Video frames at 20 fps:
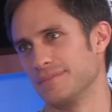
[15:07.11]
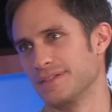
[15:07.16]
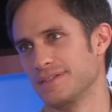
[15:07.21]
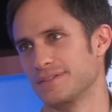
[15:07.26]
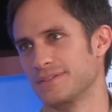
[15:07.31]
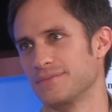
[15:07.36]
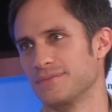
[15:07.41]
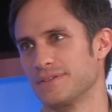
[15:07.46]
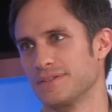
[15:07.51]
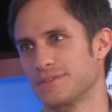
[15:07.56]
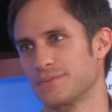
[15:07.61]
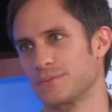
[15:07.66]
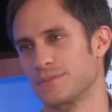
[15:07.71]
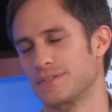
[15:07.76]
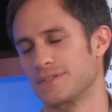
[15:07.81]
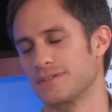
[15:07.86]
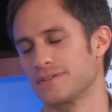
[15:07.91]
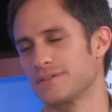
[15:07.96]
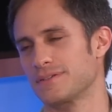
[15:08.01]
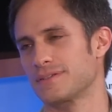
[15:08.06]
because if this was
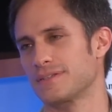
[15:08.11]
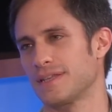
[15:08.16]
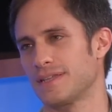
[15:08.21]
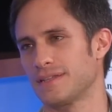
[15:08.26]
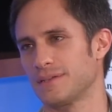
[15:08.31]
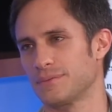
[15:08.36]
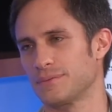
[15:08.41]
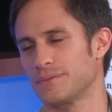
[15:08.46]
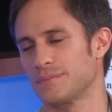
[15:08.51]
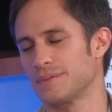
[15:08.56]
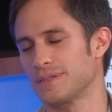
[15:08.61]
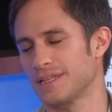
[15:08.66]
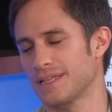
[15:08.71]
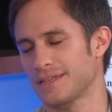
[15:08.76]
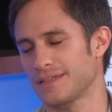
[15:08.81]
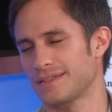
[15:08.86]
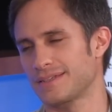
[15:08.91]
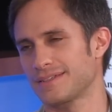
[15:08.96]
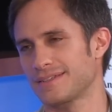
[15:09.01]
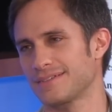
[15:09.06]
serious, then it would be
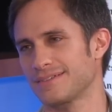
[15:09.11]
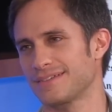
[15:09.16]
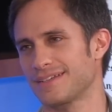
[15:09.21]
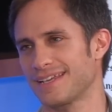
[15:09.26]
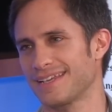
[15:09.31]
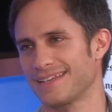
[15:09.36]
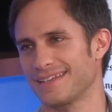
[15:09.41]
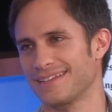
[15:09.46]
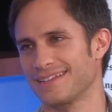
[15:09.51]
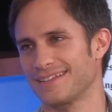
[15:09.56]
like, okay,